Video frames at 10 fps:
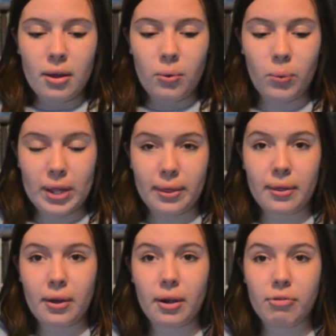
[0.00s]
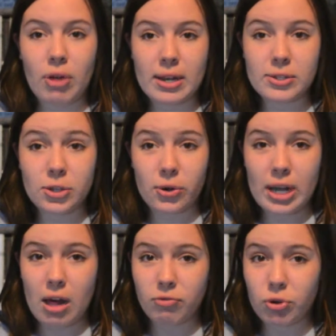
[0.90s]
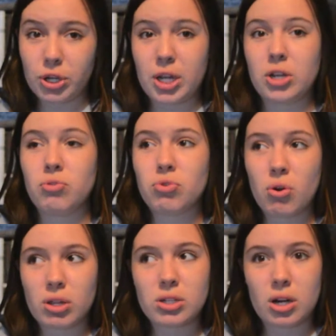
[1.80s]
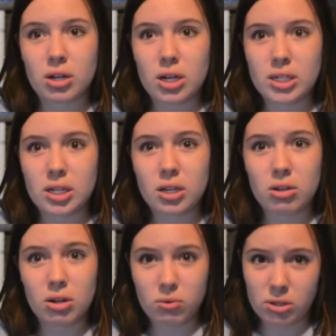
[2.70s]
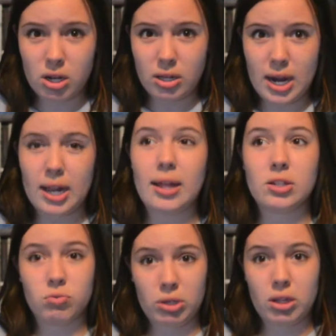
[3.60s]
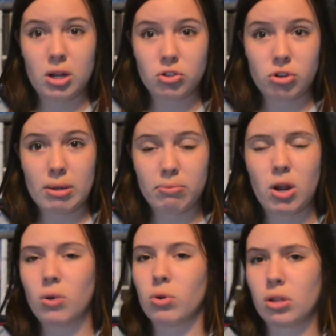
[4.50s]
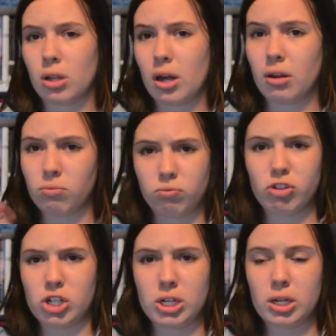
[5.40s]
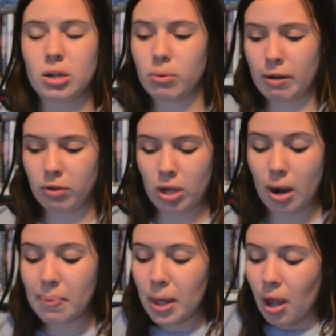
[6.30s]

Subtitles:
with her friends to go to California, and you know that's not a good idea. They're in North Carolina. That's a really long trip. Not North Carolina, Virginia, wherever they are.